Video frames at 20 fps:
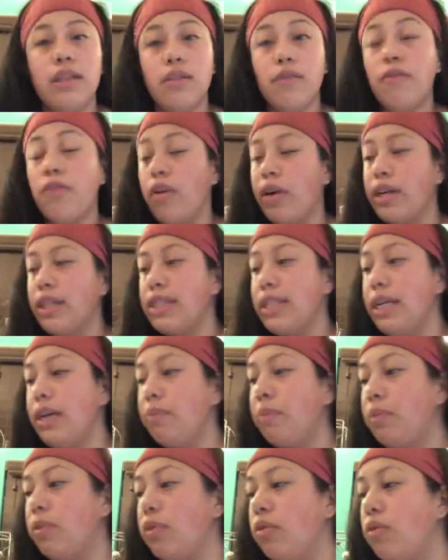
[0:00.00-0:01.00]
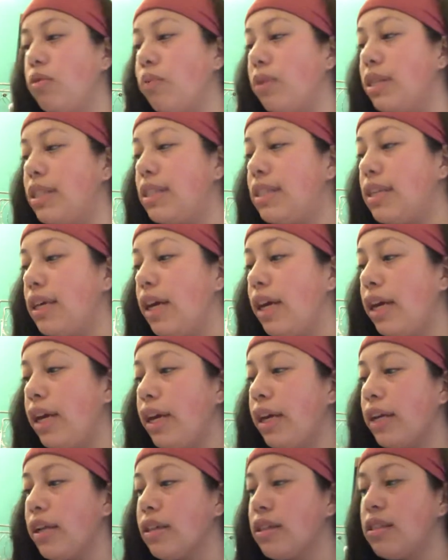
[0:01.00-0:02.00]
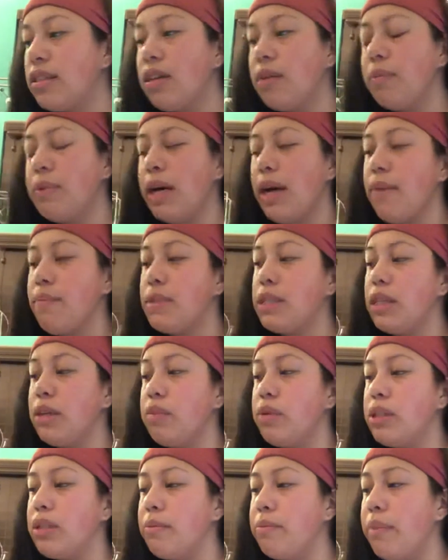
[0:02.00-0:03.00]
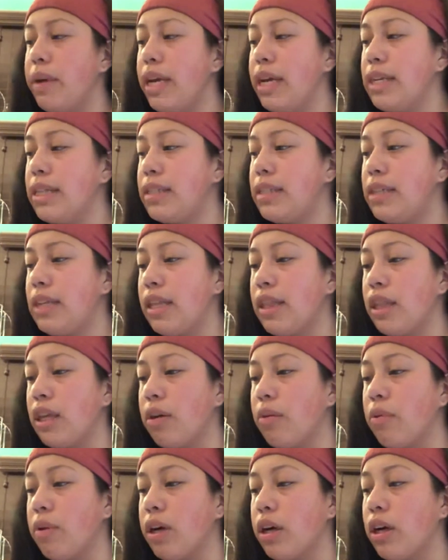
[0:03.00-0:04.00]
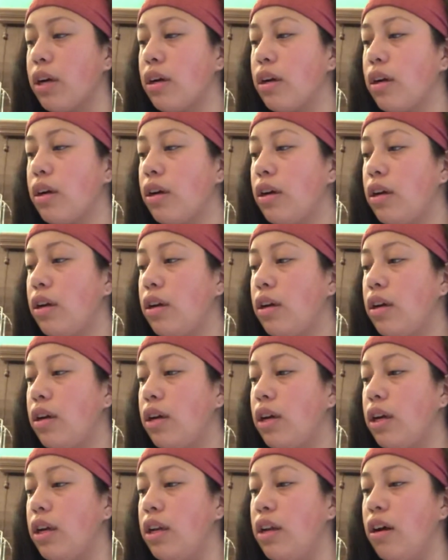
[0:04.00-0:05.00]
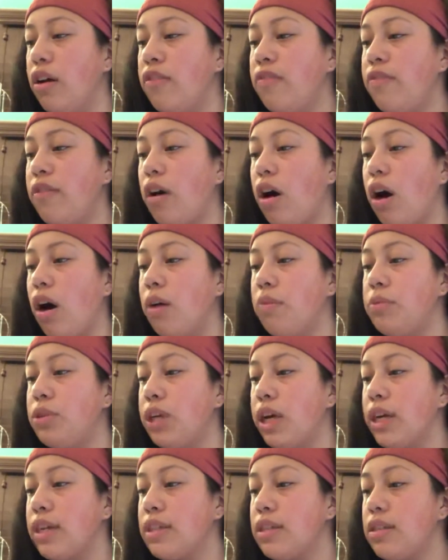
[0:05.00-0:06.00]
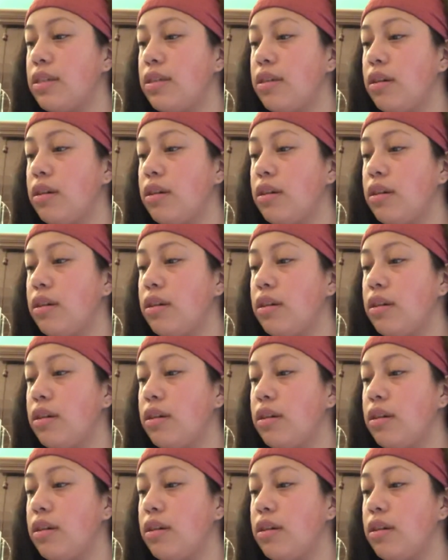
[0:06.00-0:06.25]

For example, when saying sometimes he was amazed that there were enough objects